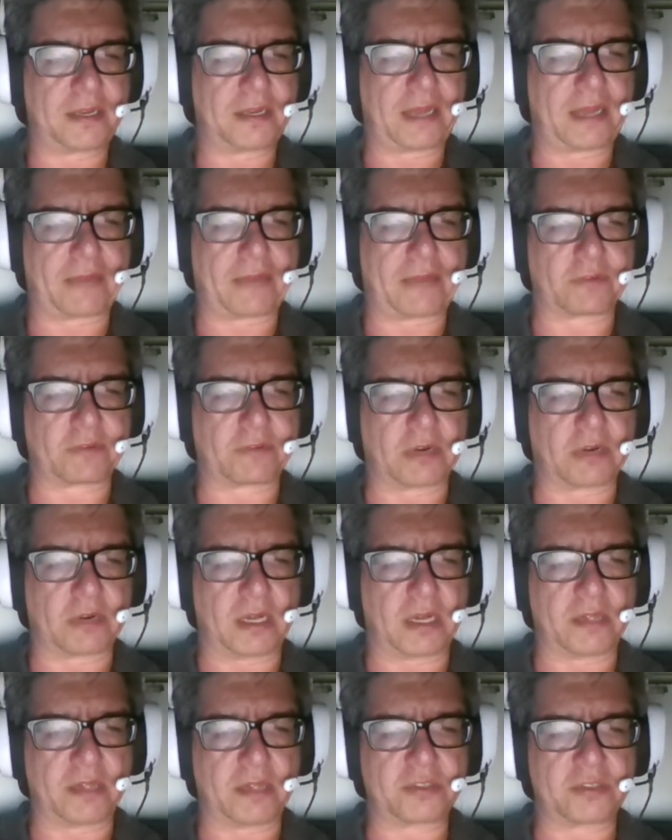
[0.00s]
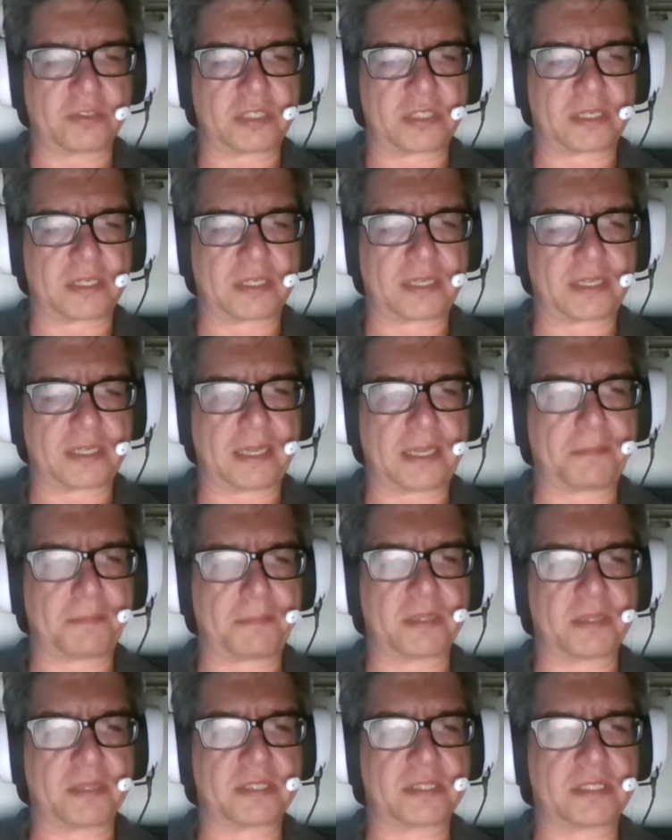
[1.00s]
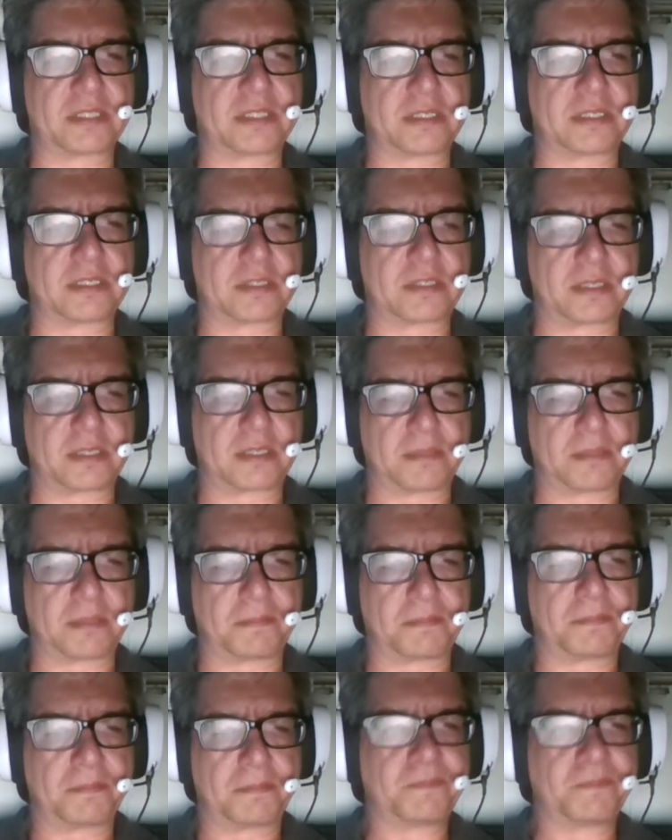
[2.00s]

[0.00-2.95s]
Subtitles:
After all, she could keep listening to him